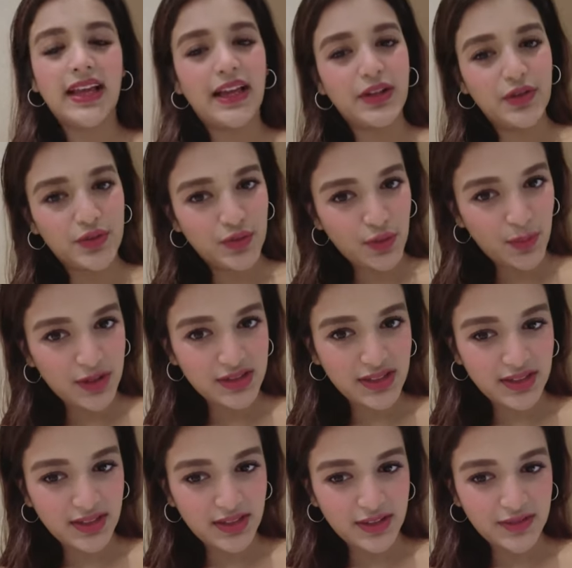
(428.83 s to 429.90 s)
Thank you so much,
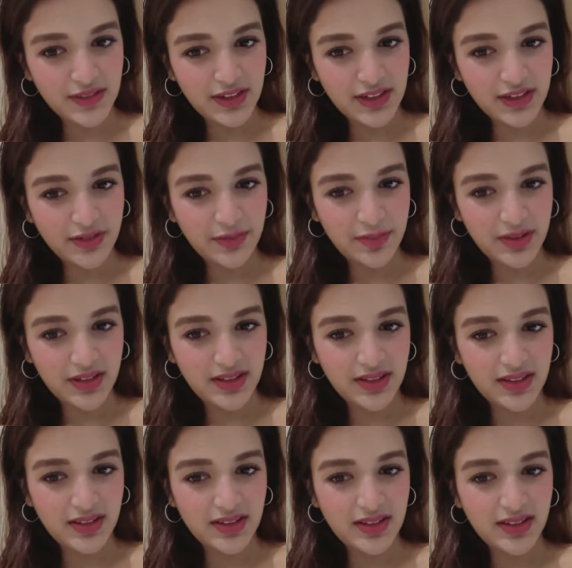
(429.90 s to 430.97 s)
Nidhi Agarwal FP.
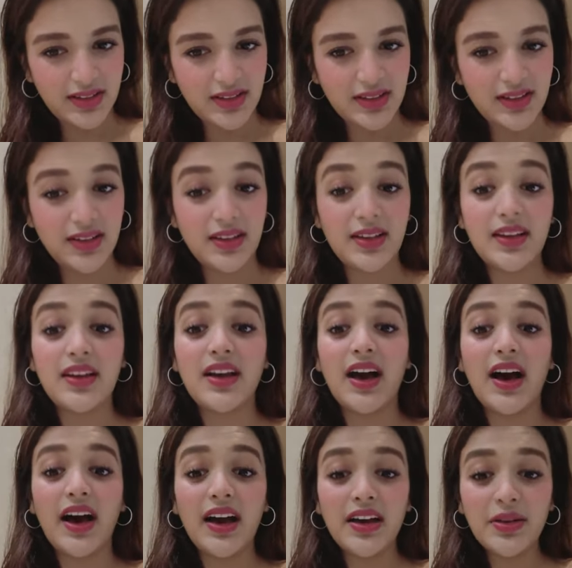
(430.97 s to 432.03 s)

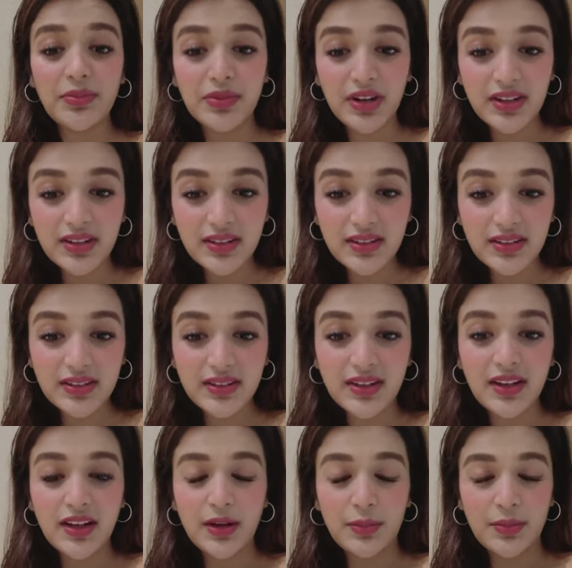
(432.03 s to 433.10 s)
Hi brother,
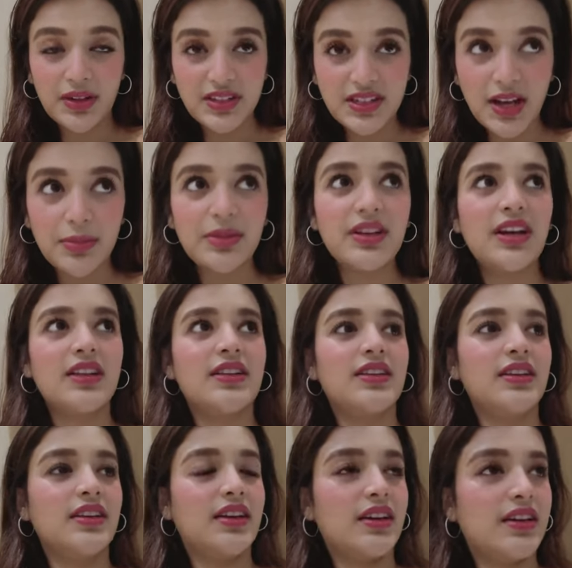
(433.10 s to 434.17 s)
Punjabi
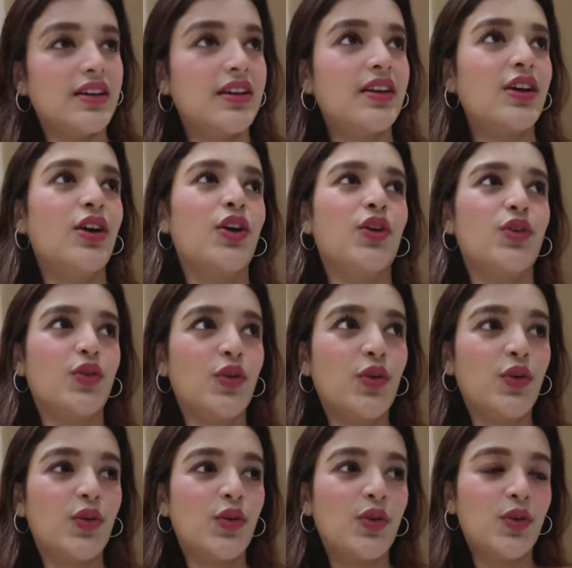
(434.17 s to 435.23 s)
aati hai.
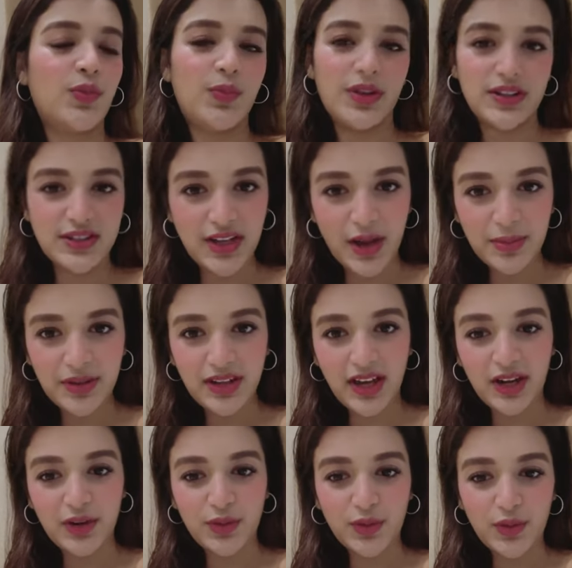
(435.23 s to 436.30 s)
No, Punjabi,
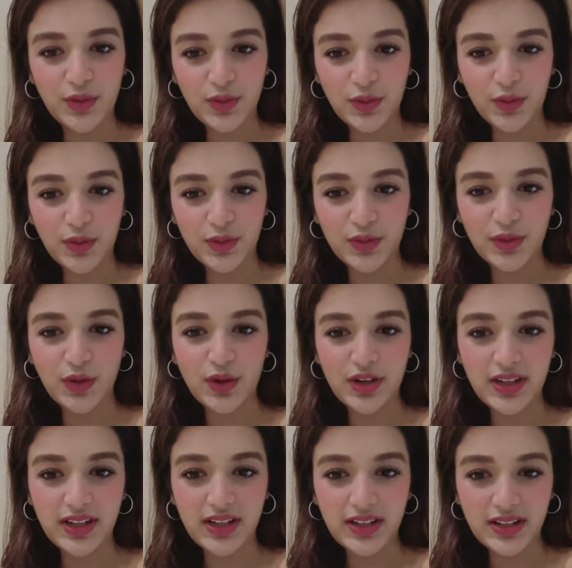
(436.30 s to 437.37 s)
I don't know,
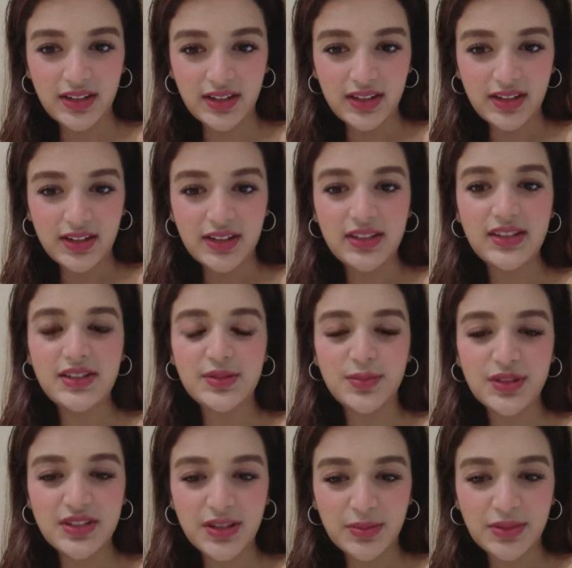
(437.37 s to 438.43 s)
sorry. Teach
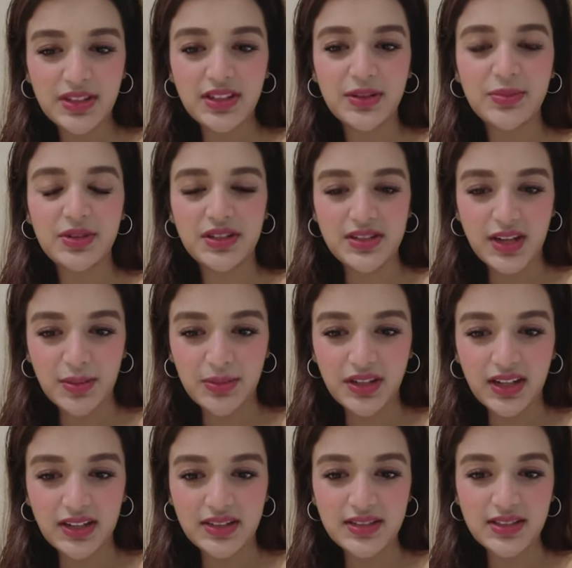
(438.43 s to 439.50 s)
me something in
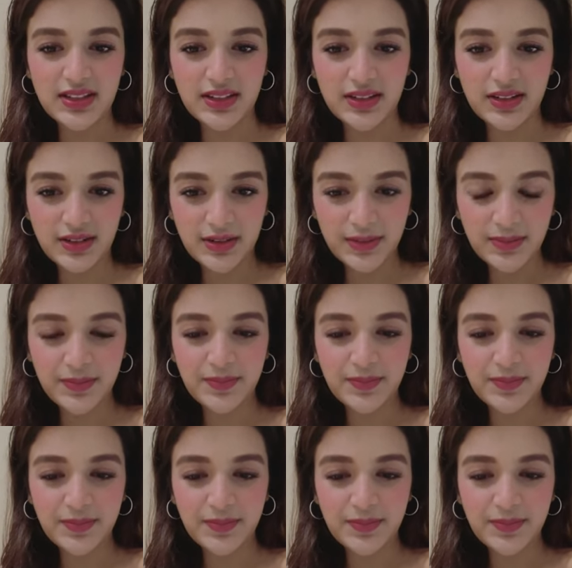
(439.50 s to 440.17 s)
Punjabi, I'll say it.